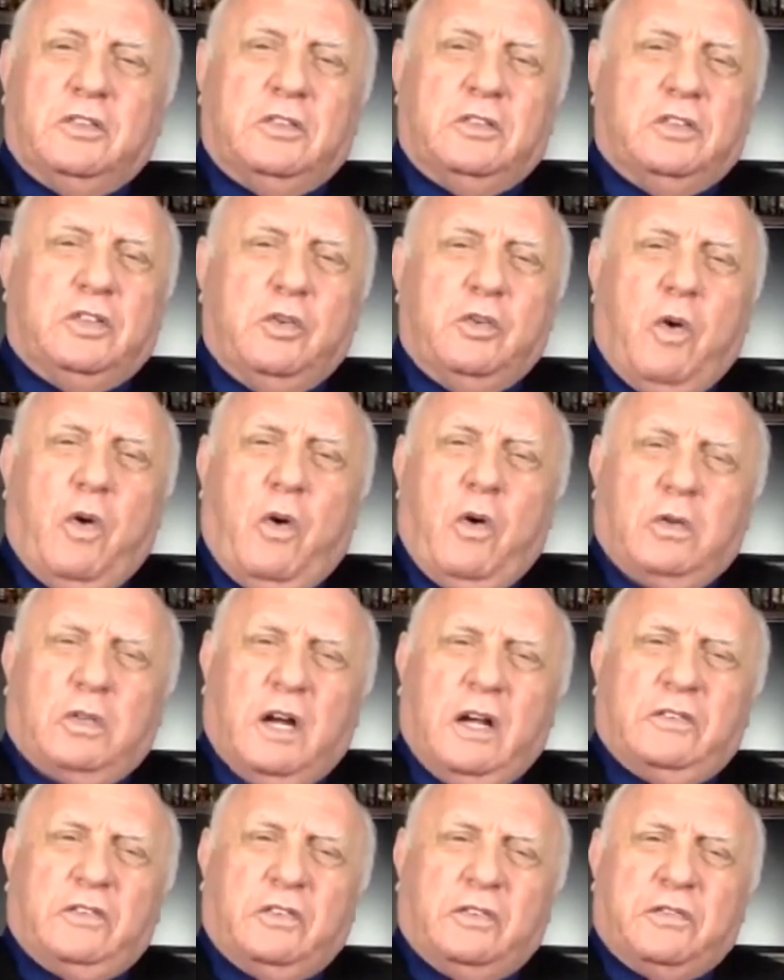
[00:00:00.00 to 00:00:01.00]
do all
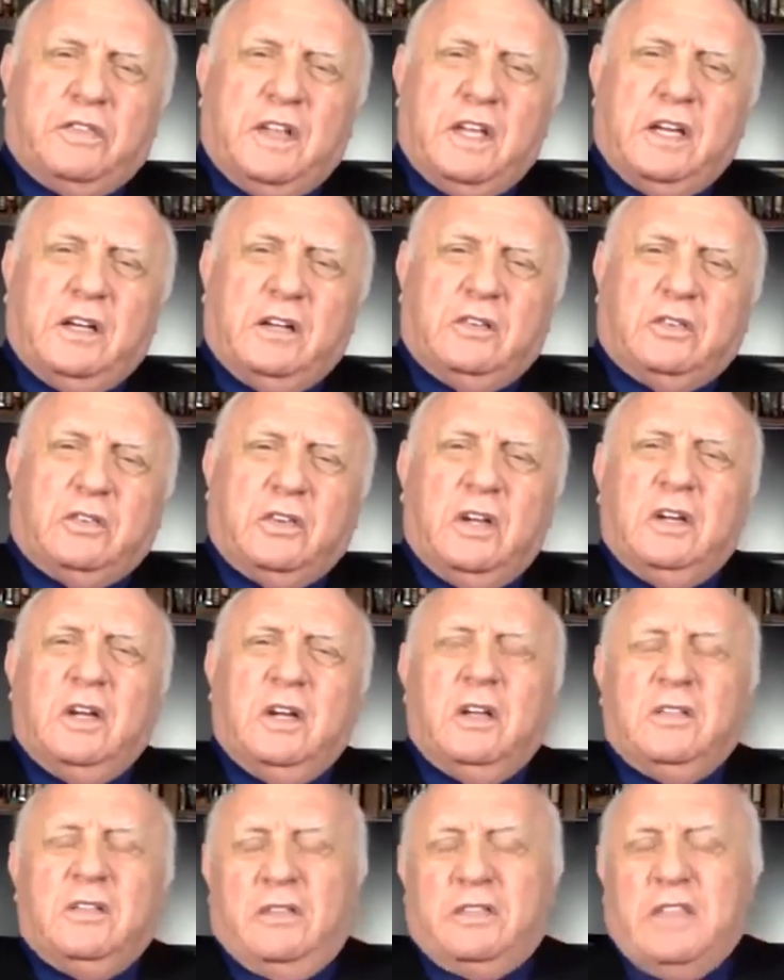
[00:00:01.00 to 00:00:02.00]
kinds of things
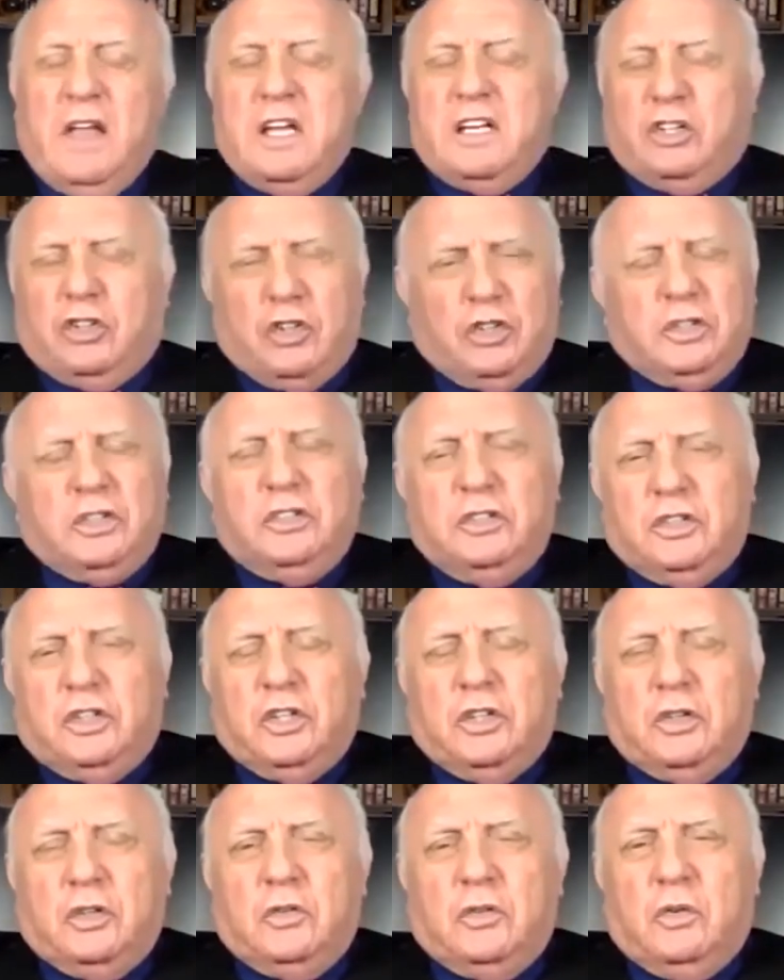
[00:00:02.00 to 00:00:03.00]
that they couldn't
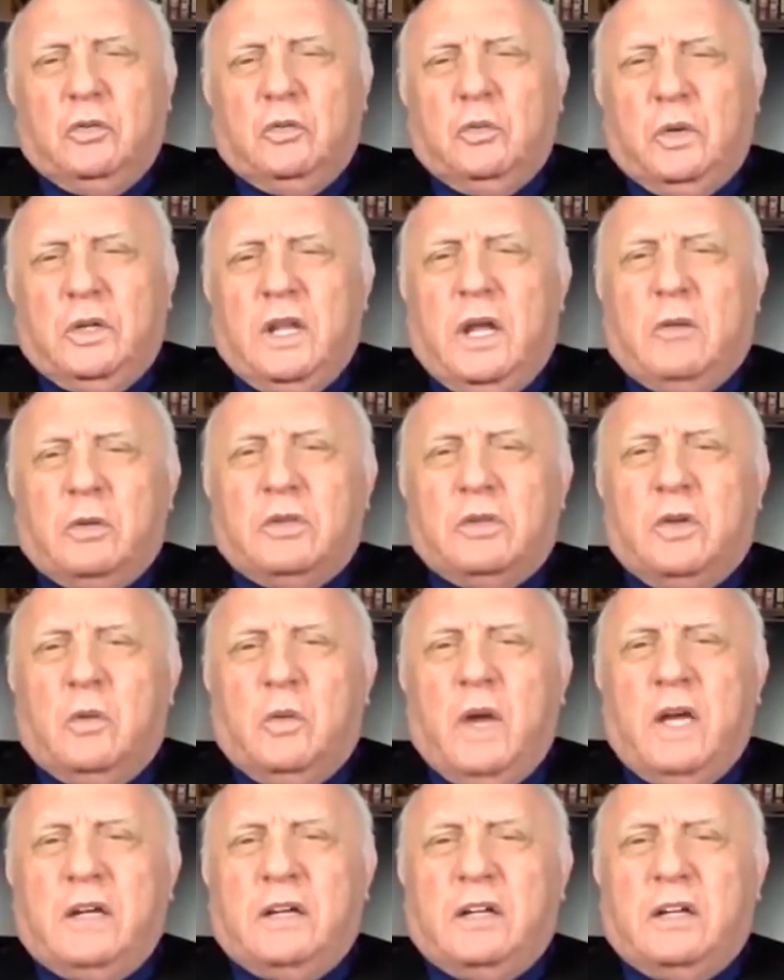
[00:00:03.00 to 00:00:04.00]
do when they were in the
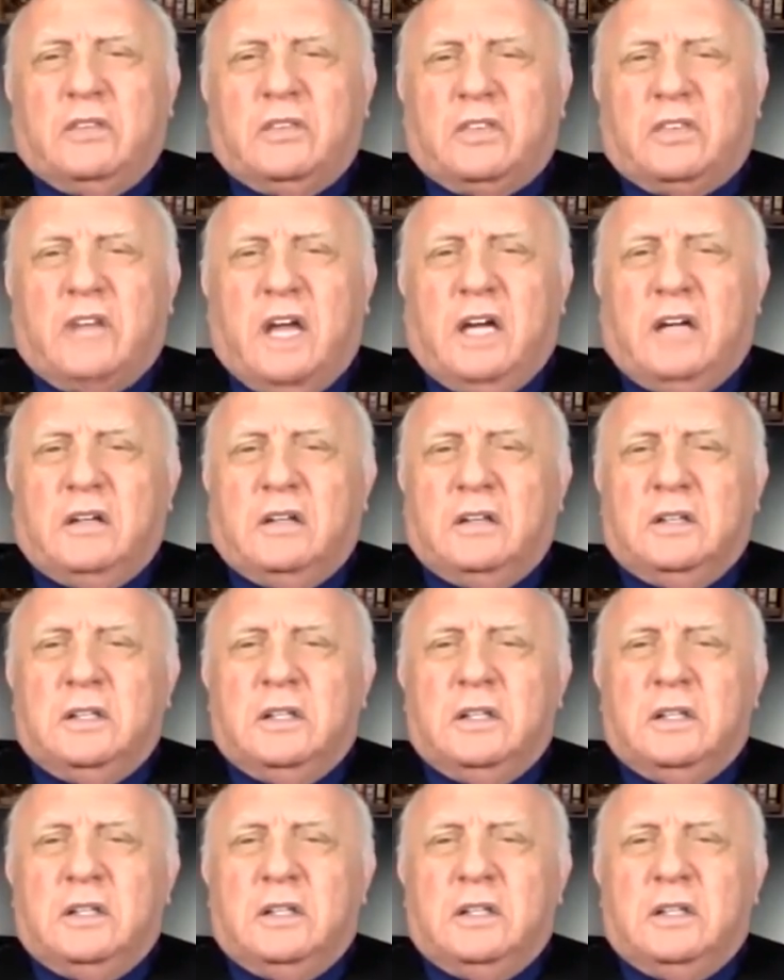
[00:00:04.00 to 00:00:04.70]
waking state.